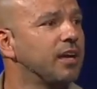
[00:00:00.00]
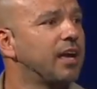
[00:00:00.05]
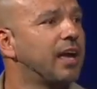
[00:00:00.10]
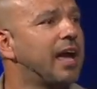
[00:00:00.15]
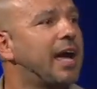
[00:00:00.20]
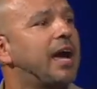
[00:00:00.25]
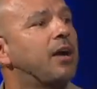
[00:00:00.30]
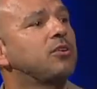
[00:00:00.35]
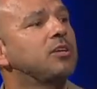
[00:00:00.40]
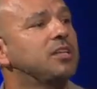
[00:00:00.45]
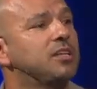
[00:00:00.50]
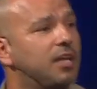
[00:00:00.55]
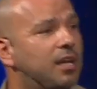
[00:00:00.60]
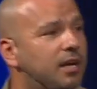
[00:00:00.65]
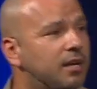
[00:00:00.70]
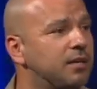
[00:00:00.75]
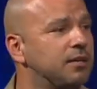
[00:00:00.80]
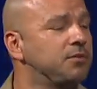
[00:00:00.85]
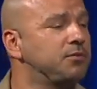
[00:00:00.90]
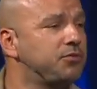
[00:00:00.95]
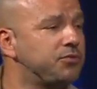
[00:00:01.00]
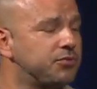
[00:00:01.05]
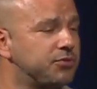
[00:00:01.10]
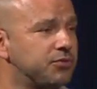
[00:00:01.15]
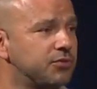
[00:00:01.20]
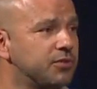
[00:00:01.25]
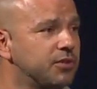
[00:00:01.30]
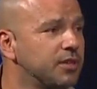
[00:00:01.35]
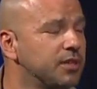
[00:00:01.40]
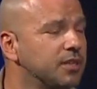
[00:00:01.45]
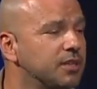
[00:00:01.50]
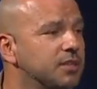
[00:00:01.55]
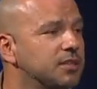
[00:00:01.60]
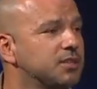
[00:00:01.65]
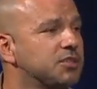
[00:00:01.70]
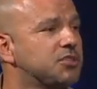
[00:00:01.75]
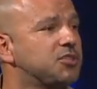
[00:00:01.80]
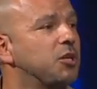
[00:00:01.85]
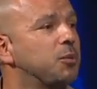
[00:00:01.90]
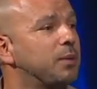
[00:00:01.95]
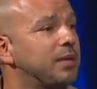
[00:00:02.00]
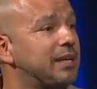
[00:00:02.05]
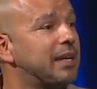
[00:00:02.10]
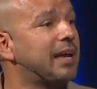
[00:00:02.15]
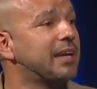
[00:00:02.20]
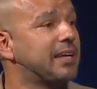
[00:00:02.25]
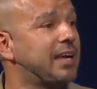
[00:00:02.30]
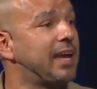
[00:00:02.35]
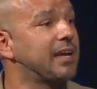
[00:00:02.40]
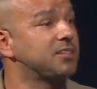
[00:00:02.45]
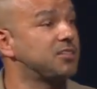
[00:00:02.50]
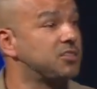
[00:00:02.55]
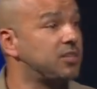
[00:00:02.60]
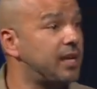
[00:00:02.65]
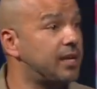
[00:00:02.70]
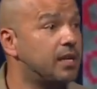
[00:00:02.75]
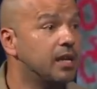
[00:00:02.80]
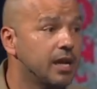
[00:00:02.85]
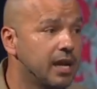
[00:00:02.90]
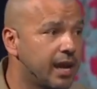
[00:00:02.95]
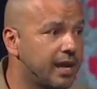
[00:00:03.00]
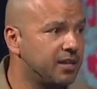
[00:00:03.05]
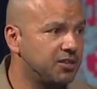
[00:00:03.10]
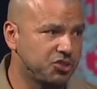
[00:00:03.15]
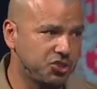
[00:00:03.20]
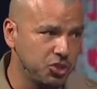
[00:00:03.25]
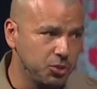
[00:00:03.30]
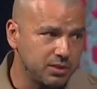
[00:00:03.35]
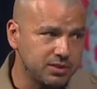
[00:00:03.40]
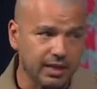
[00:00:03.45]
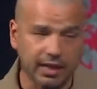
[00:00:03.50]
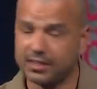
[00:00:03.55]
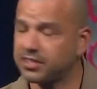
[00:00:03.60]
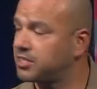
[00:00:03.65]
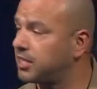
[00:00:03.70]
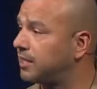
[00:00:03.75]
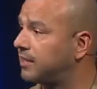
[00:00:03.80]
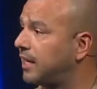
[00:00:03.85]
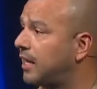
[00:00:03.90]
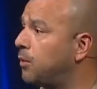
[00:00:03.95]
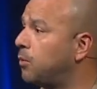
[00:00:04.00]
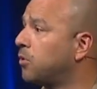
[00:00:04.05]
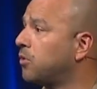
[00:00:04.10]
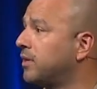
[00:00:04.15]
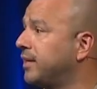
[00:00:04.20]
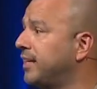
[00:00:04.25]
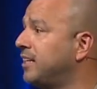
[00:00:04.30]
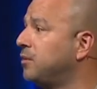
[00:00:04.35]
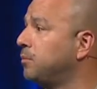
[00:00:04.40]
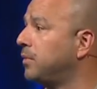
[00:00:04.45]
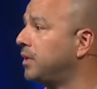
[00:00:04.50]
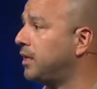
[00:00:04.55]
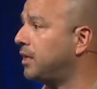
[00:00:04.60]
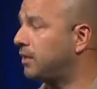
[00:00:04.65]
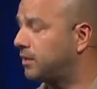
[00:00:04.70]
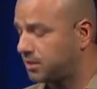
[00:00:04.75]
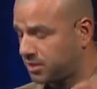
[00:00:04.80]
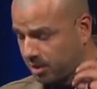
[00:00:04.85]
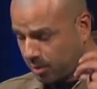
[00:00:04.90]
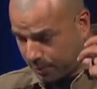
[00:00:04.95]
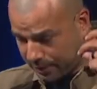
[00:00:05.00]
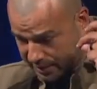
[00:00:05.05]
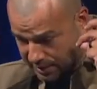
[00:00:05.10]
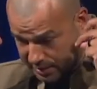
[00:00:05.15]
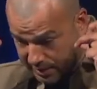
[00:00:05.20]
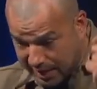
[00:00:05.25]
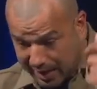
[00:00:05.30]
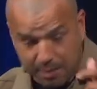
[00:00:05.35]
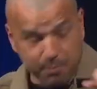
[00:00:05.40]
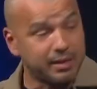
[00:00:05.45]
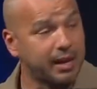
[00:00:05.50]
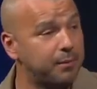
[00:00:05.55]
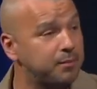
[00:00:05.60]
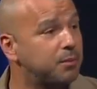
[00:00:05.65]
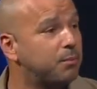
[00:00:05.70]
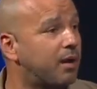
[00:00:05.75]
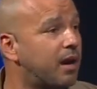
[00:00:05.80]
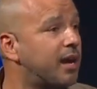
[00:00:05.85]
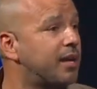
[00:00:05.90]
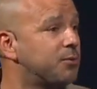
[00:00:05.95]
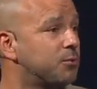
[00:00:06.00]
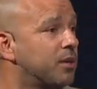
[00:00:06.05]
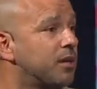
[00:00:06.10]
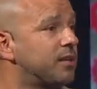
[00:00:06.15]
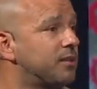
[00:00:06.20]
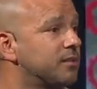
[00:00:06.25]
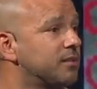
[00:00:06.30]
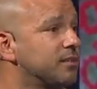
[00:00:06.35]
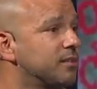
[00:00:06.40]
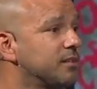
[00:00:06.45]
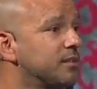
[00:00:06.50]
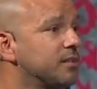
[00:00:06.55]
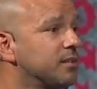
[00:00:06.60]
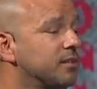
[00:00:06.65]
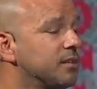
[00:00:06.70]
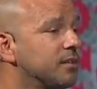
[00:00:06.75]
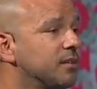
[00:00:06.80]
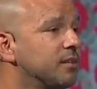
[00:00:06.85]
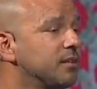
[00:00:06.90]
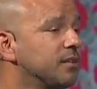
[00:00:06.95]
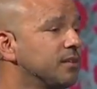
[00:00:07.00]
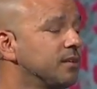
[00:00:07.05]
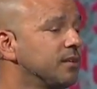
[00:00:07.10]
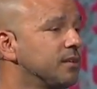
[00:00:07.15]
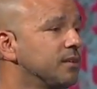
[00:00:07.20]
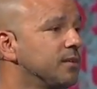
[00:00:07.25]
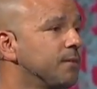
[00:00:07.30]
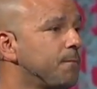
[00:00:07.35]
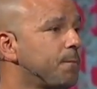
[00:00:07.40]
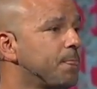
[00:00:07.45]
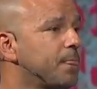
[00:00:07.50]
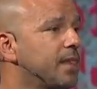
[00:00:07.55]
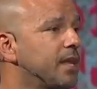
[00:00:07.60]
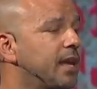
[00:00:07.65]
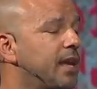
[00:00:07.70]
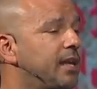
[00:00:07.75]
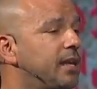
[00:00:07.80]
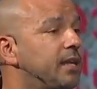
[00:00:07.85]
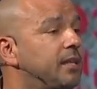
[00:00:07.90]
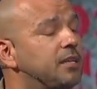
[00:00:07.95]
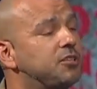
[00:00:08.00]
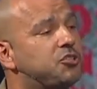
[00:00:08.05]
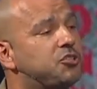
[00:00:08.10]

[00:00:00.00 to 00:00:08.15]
how to love somebody I can't stand. And as soon as I said that word enemy, somebody's name came to mind, right? And the